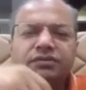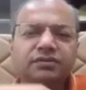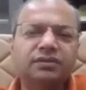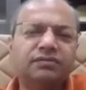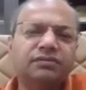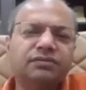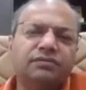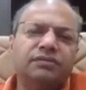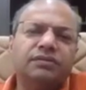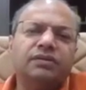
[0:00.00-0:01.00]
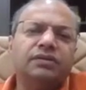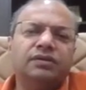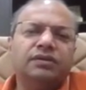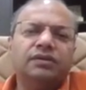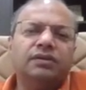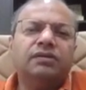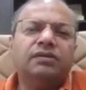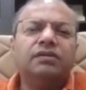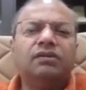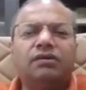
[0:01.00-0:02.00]
There were a
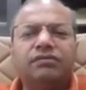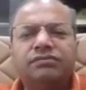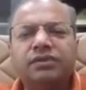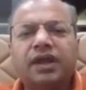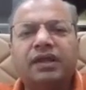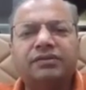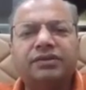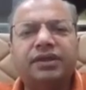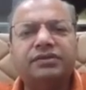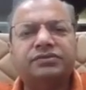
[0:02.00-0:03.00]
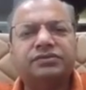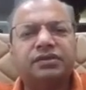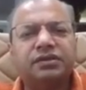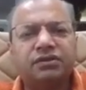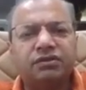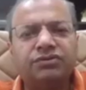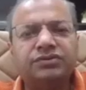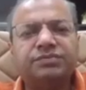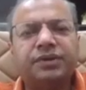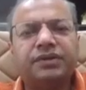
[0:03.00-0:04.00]
lot of gatherings in
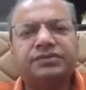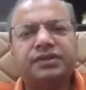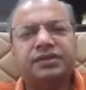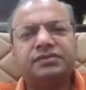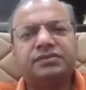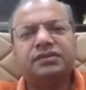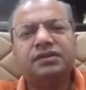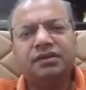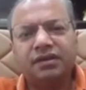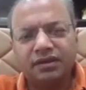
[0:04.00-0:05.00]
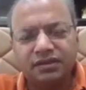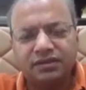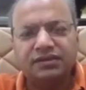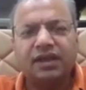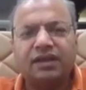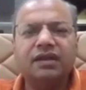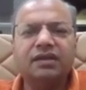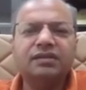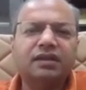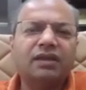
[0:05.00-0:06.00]
closed spaces, exactly
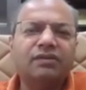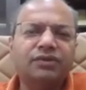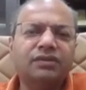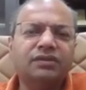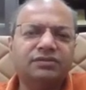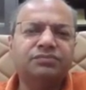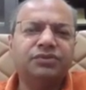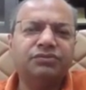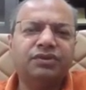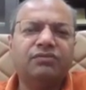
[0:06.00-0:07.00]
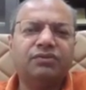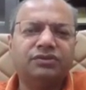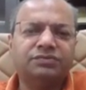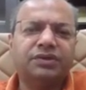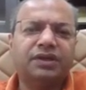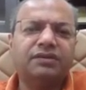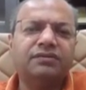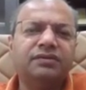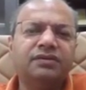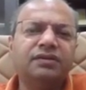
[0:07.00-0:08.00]
at the time when this mutant was spreading.
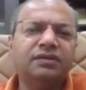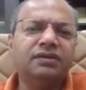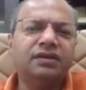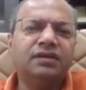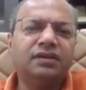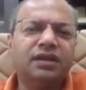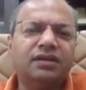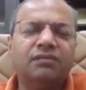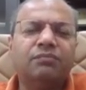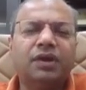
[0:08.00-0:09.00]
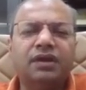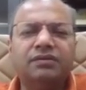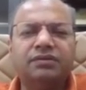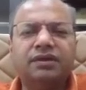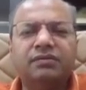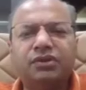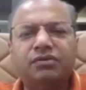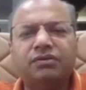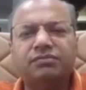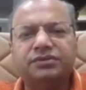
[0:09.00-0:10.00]
That combined really
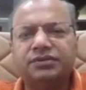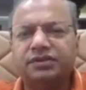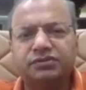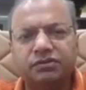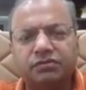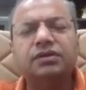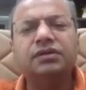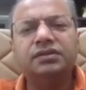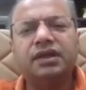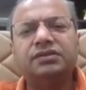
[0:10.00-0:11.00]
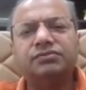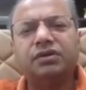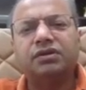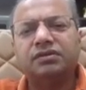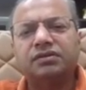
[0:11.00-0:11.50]
blew up the thing. So that is what.